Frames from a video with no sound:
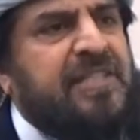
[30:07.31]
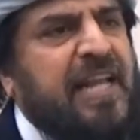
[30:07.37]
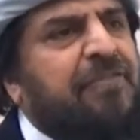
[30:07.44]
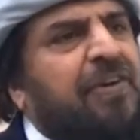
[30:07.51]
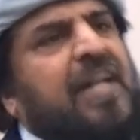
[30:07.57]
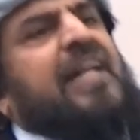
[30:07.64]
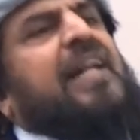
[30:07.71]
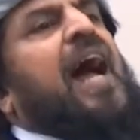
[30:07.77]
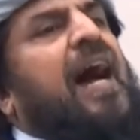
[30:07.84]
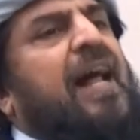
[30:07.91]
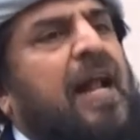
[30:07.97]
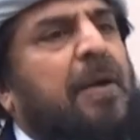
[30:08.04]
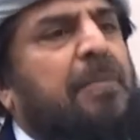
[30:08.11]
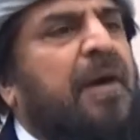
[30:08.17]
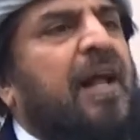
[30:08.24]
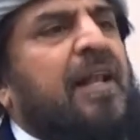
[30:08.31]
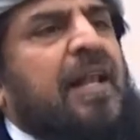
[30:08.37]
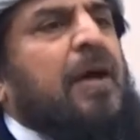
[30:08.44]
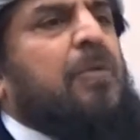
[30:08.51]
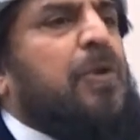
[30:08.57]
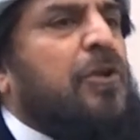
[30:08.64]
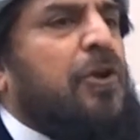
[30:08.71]
even in haram,
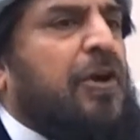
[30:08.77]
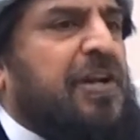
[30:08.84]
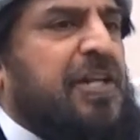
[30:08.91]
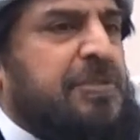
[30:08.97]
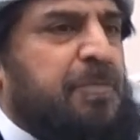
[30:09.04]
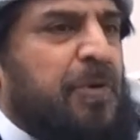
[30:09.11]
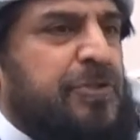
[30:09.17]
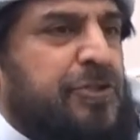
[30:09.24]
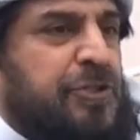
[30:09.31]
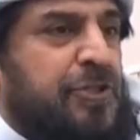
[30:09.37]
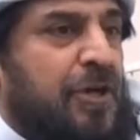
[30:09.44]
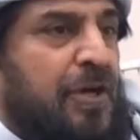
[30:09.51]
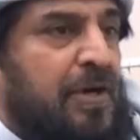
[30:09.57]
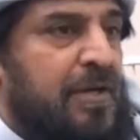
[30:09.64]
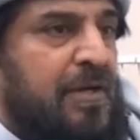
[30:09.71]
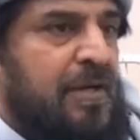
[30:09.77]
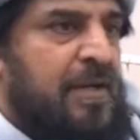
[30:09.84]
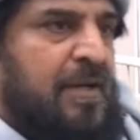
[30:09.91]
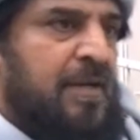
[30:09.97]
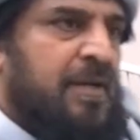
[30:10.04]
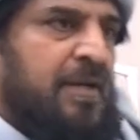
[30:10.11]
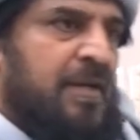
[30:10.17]
Allah will not respond to your
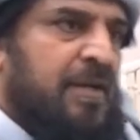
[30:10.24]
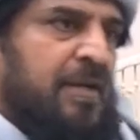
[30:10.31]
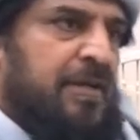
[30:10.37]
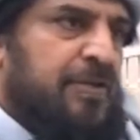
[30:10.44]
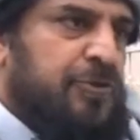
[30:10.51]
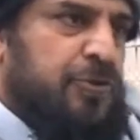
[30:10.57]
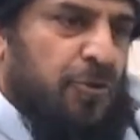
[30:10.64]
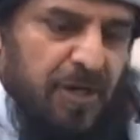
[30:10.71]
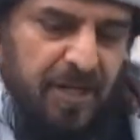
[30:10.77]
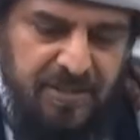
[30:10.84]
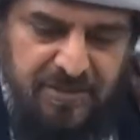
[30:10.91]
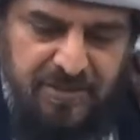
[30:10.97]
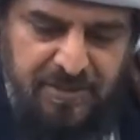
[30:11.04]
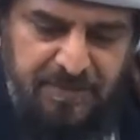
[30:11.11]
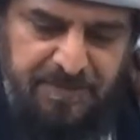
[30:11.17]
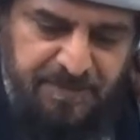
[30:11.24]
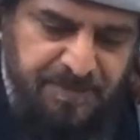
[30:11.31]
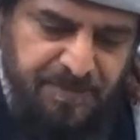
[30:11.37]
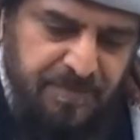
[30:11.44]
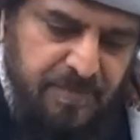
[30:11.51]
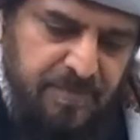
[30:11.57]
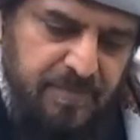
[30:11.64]
du'as.
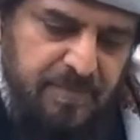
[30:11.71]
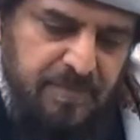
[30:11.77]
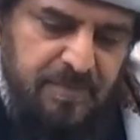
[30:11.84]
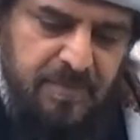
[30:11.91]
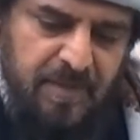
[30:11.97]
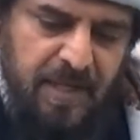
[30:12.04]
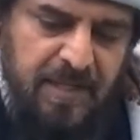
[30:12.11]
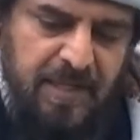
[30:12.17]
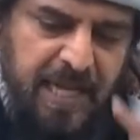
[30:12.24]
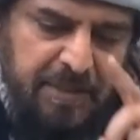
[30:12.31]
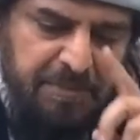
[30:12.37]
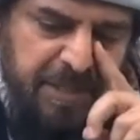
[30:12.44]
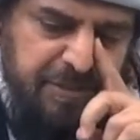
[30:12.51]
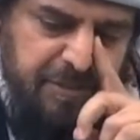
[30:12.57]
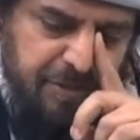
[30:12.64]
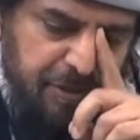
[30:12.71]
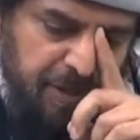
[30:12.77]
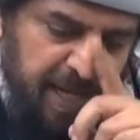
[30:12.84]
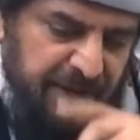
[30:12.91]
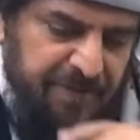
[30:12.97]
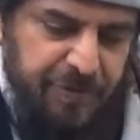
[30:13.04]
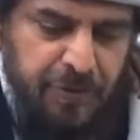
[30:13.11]
That means you
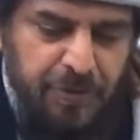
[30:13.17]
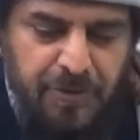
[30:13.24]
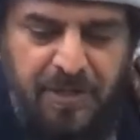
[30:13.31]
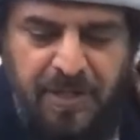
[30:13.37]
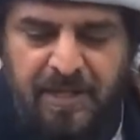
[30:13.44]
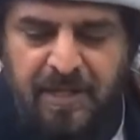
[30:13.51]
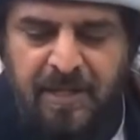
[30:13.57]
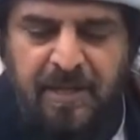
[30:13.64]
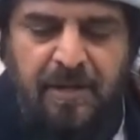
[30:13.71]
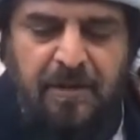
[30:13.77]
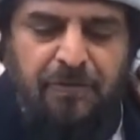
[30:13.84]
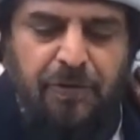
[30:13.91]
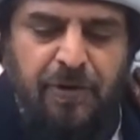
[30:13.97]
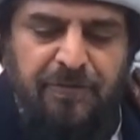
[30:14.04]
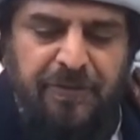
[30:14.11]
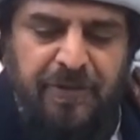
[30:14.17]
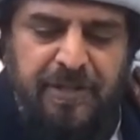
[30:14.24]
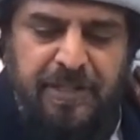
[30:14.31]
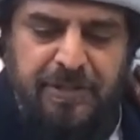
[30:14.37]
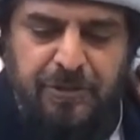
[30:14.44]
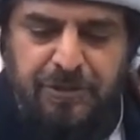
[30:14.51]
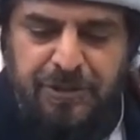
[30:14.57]
have to fulfill
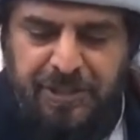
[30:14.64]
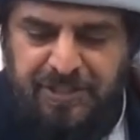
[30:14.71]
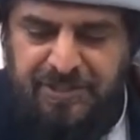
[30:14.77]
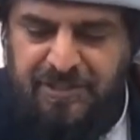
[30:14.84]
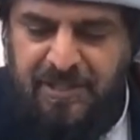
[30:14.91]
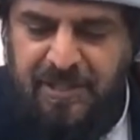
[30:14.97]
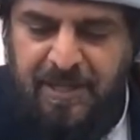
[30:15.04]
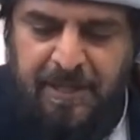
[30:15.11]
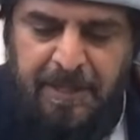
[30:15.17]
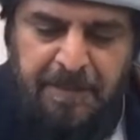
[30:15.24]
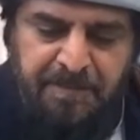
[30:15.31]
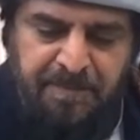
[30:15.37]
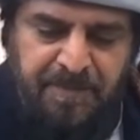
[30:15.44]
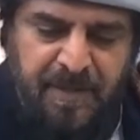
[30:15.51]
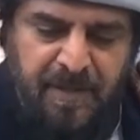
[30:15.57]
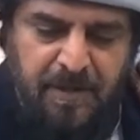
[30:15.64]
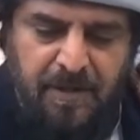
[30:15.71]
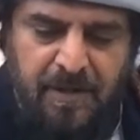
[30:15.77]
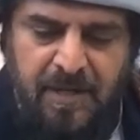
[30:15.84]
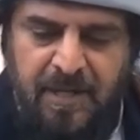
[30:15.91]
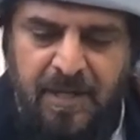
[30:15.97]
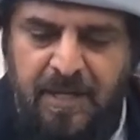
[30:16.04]
the duties.
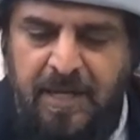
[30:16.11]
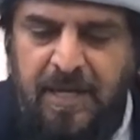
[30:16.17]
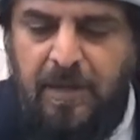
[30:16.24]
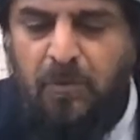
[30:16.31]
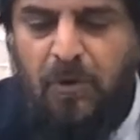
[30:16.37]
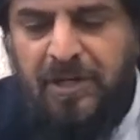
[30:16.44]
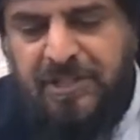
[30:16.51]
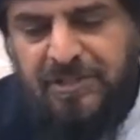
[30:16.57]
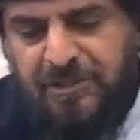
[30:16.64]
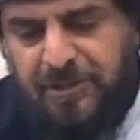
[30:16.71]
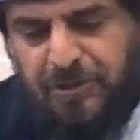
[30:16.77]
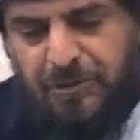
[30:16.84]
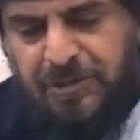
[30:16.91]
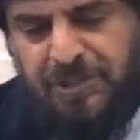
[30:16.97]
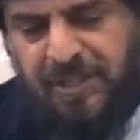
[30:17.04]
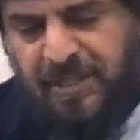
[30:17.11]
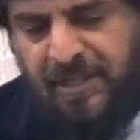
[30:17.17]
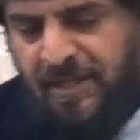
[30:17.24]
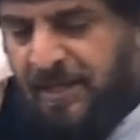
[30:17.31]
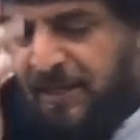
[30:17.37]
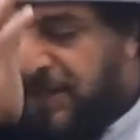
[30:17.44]
And what is the duty?